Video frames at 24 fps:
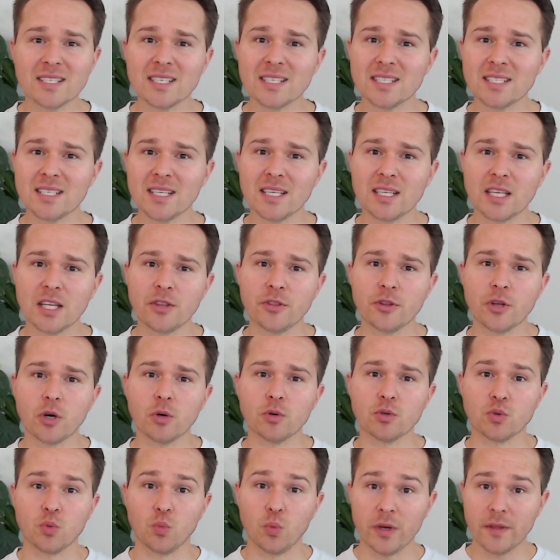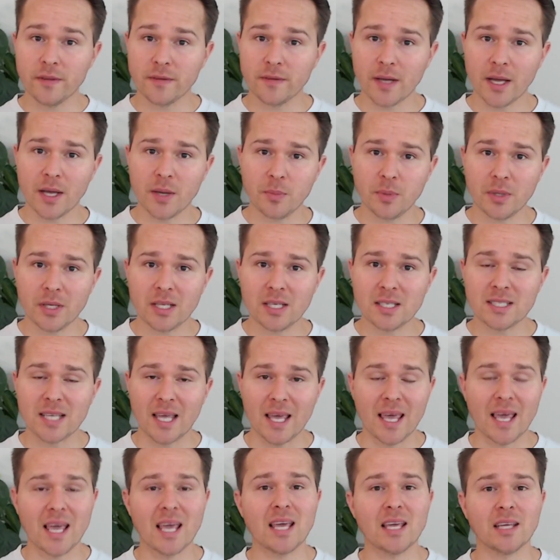is seen in those with diabetes
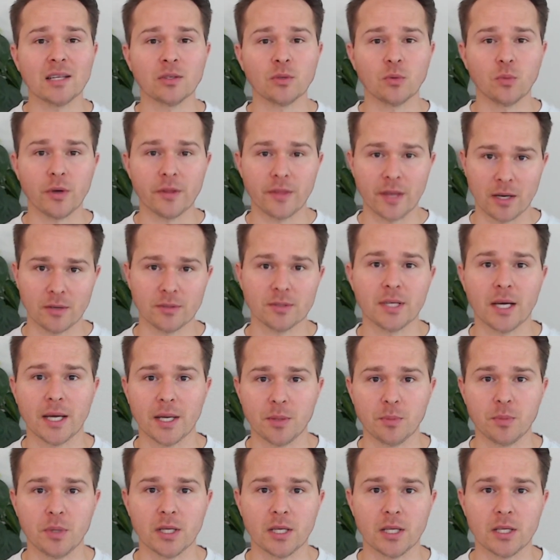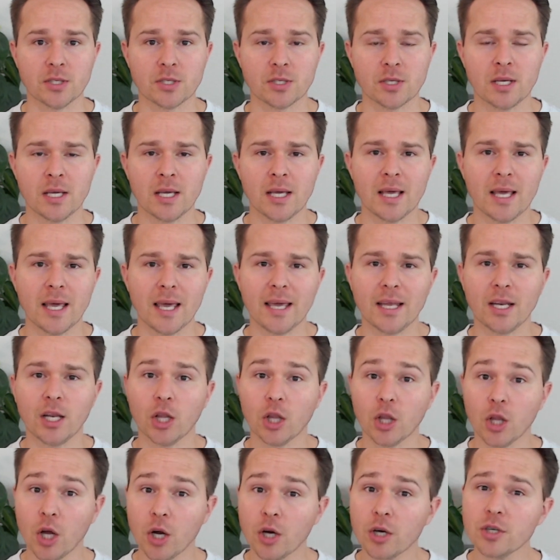and without diabetes. And
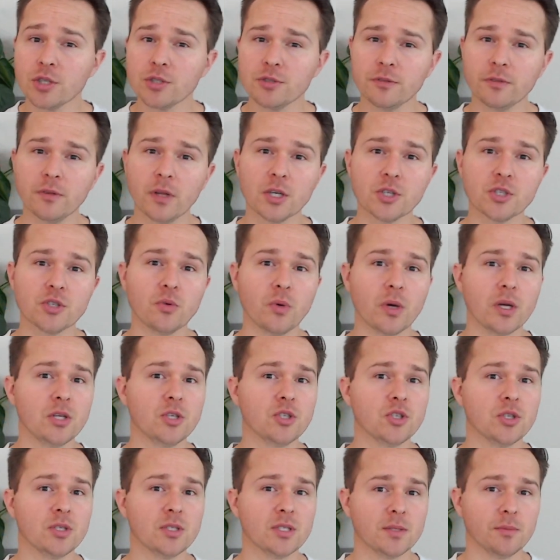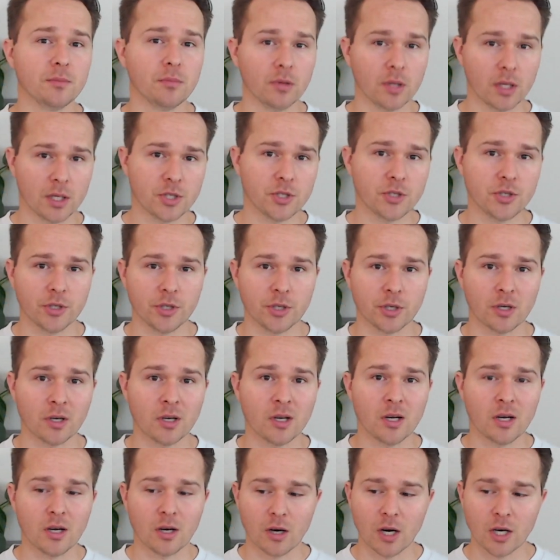large fluctuations in blood sugar
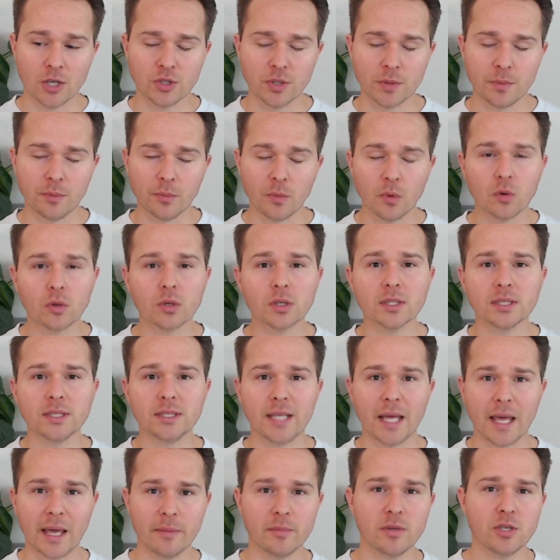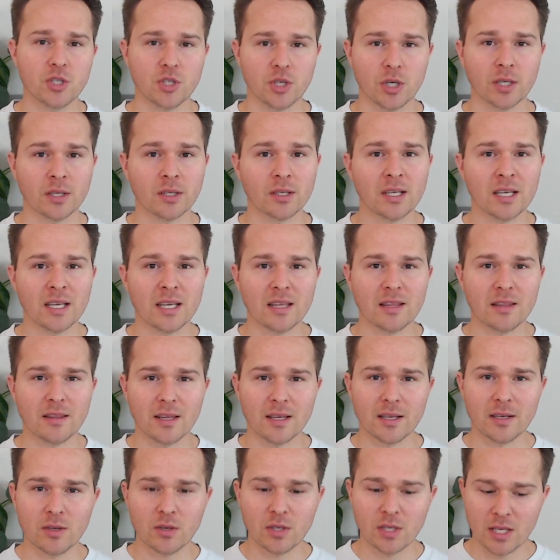are actually more damaging
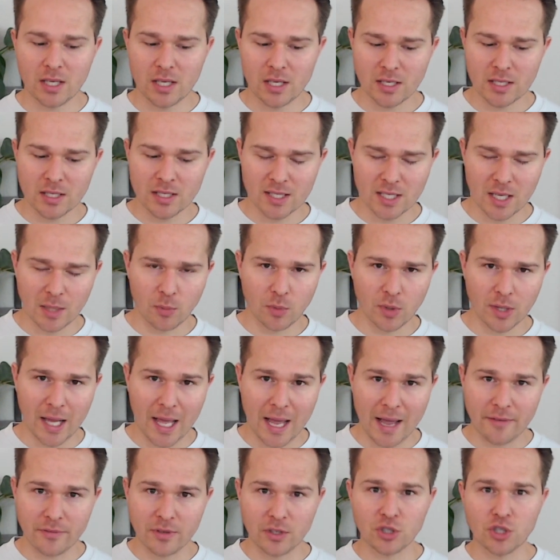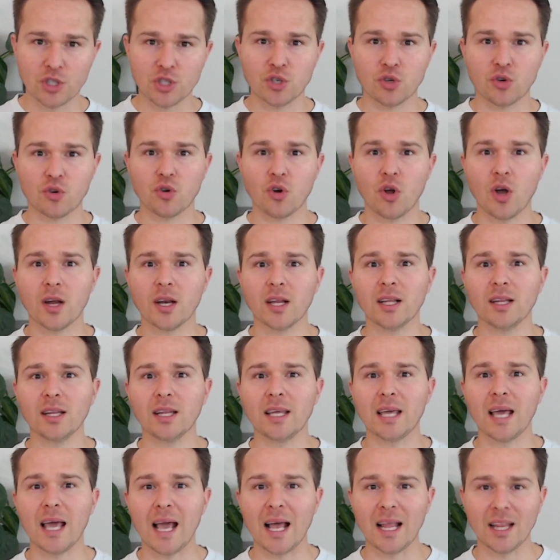than someone having just
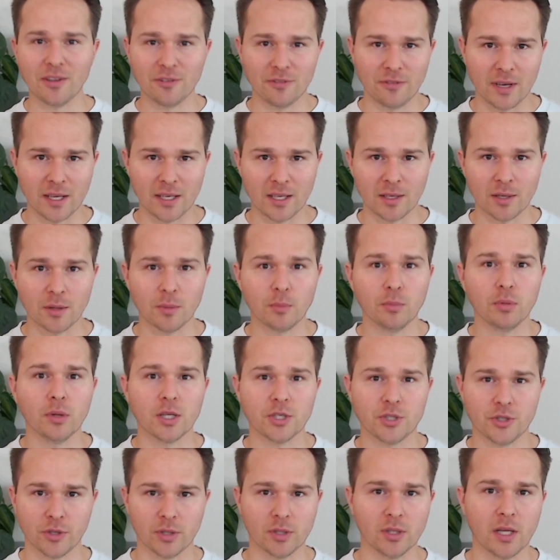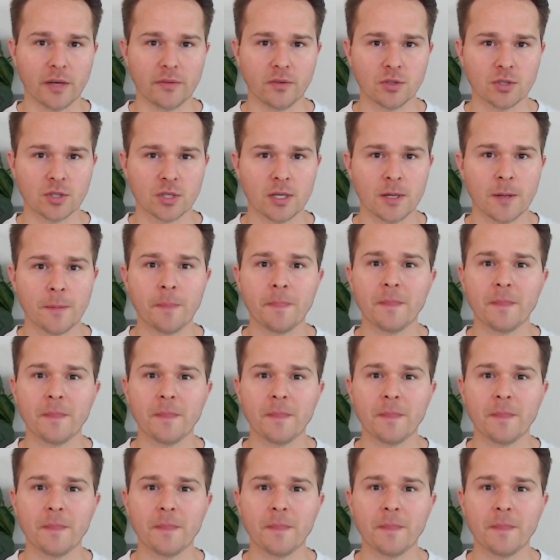chronically elevated blood sugar levels.